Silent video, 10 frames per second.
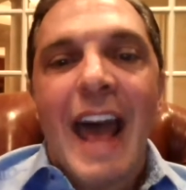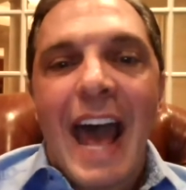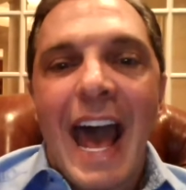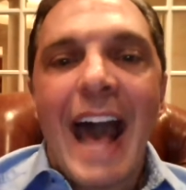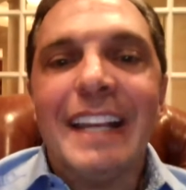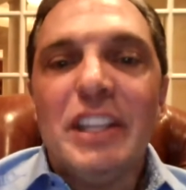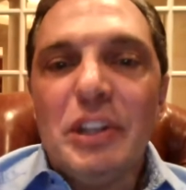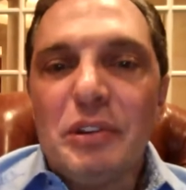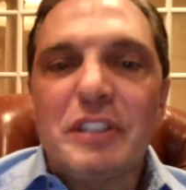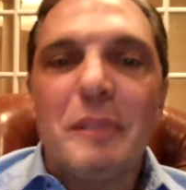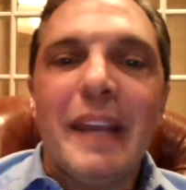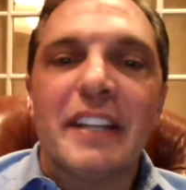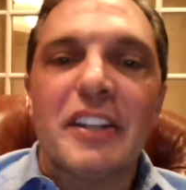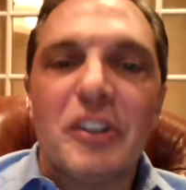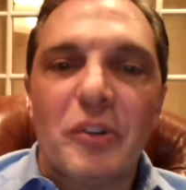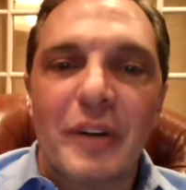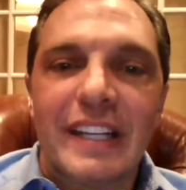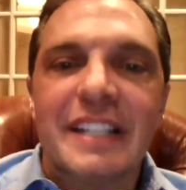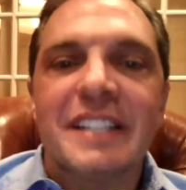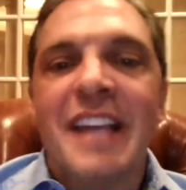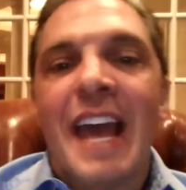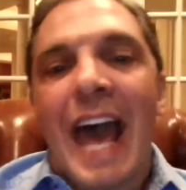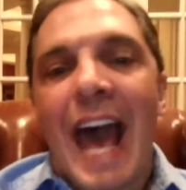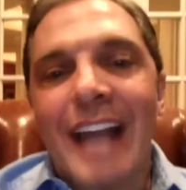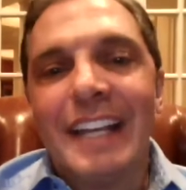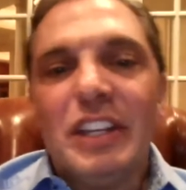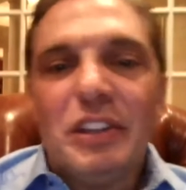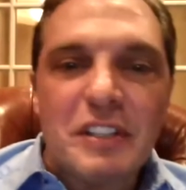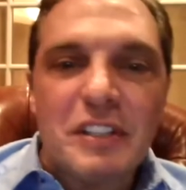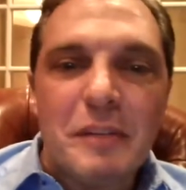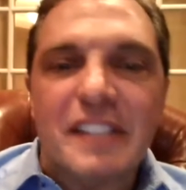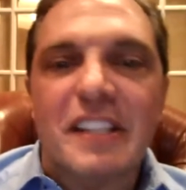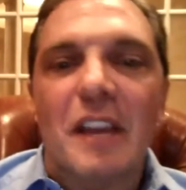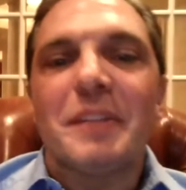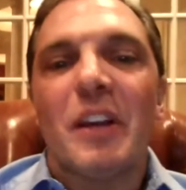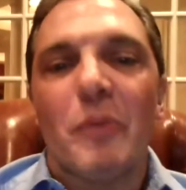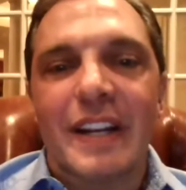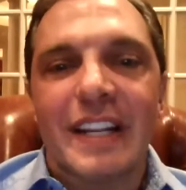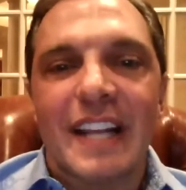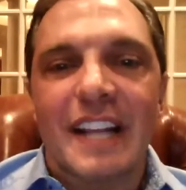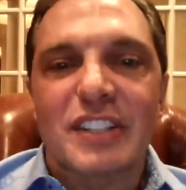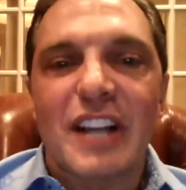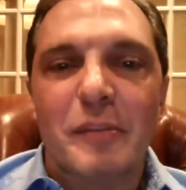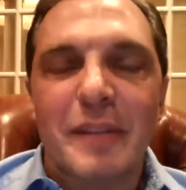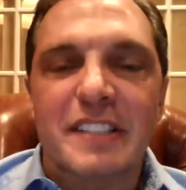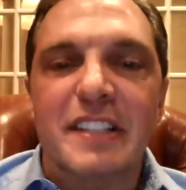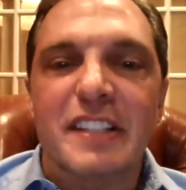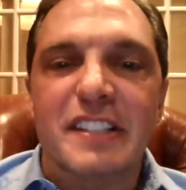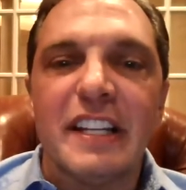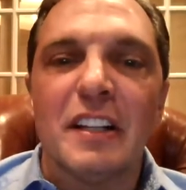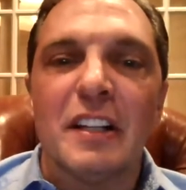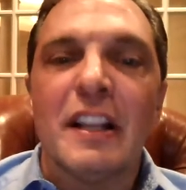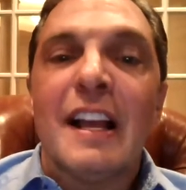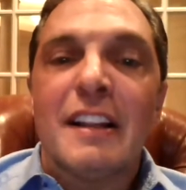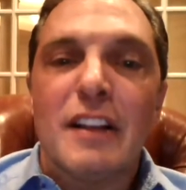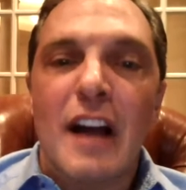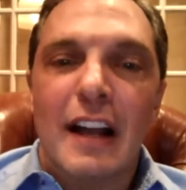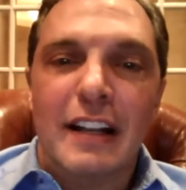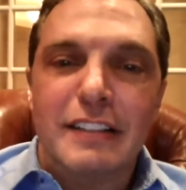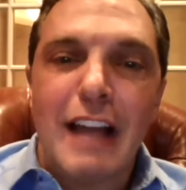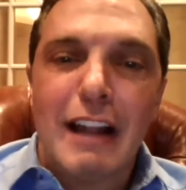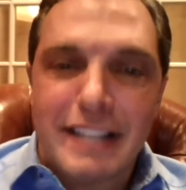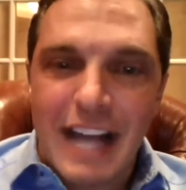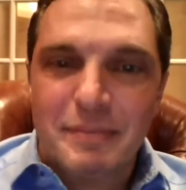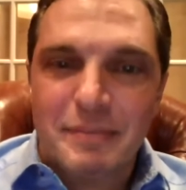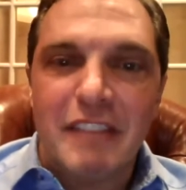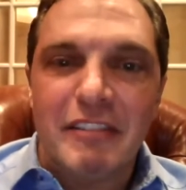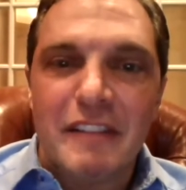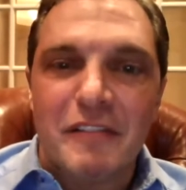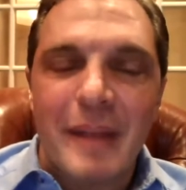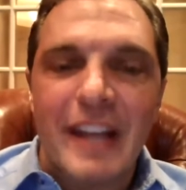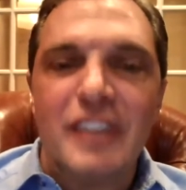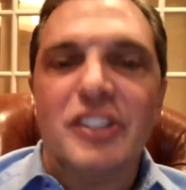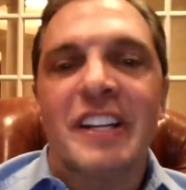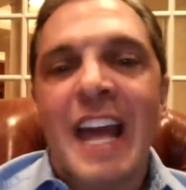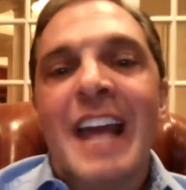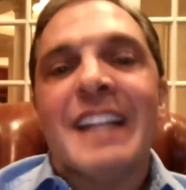Hacking used to be an annoyance. Hacking used to be something that went against governments to steal top secret information.